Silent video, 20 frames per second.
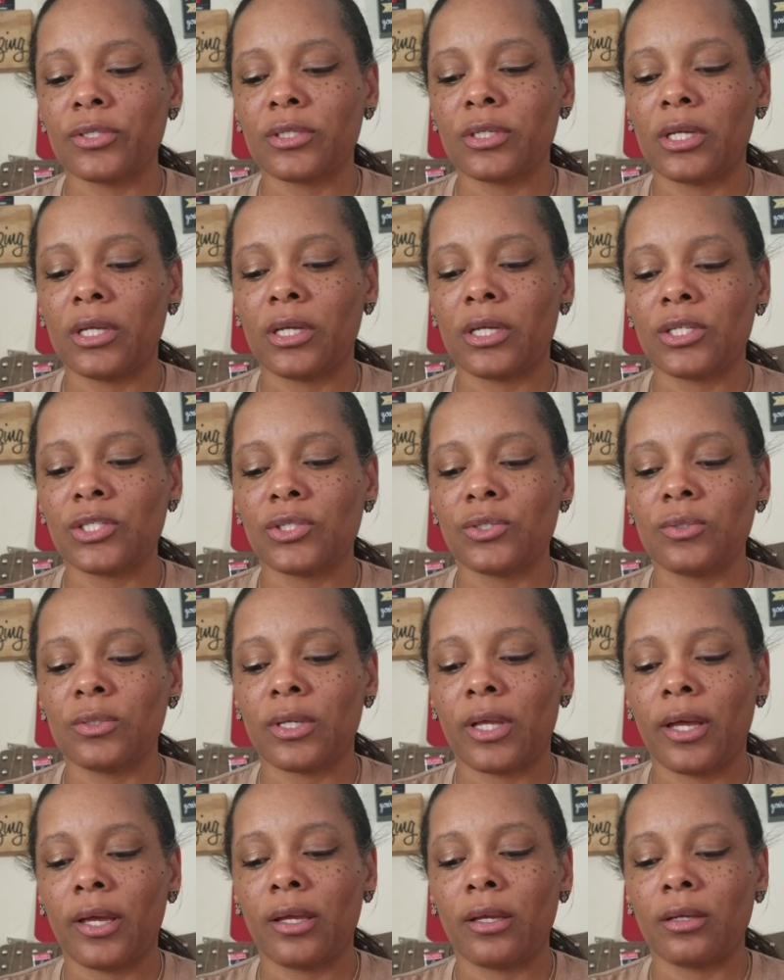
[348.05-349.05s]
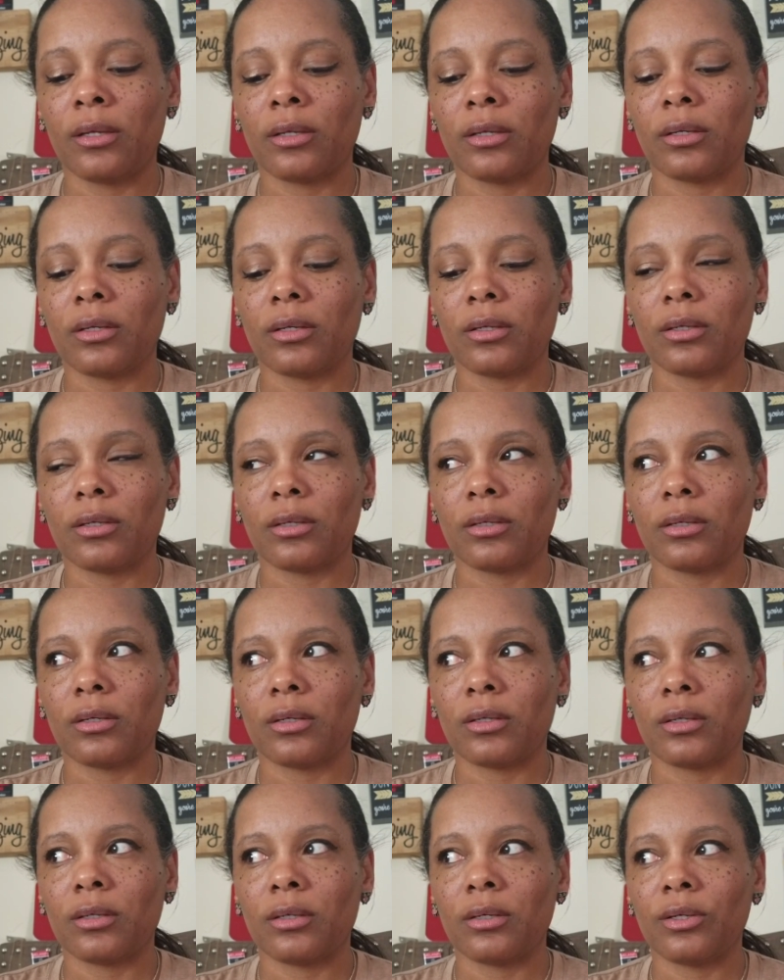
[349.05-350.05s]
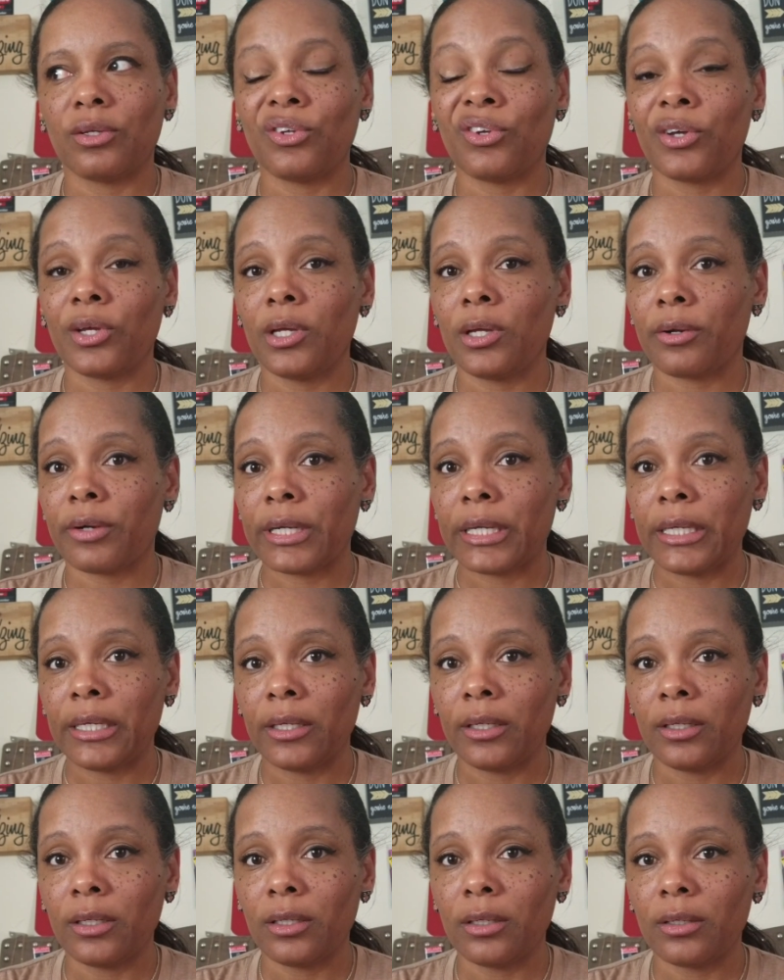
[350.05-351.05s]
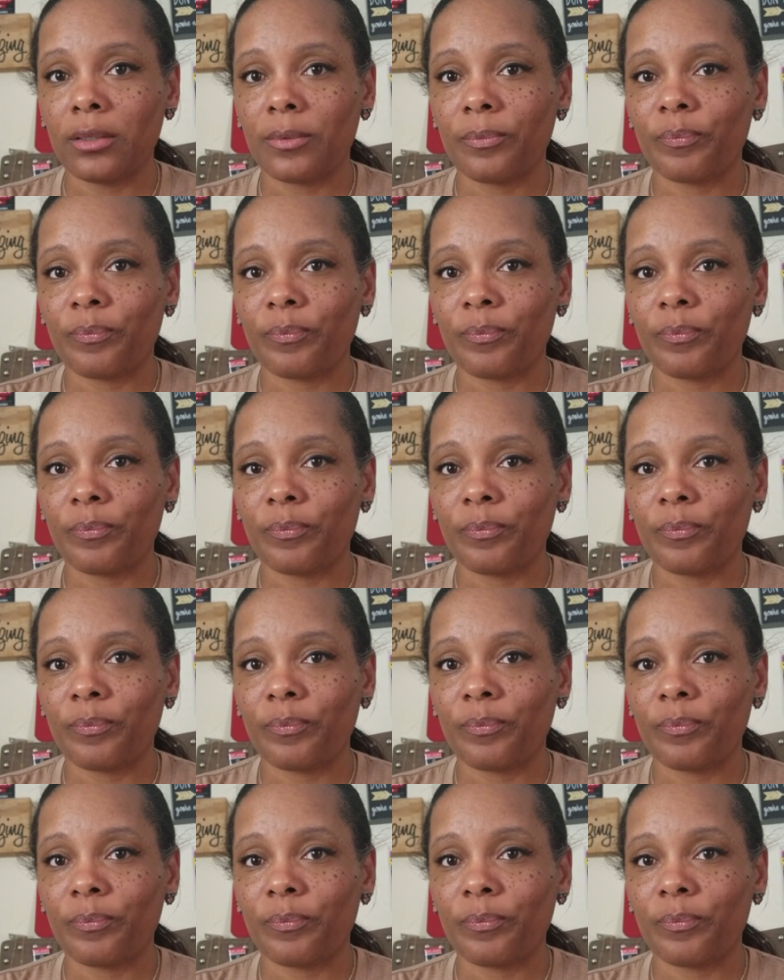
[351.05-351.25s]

looking at you like, you're here again.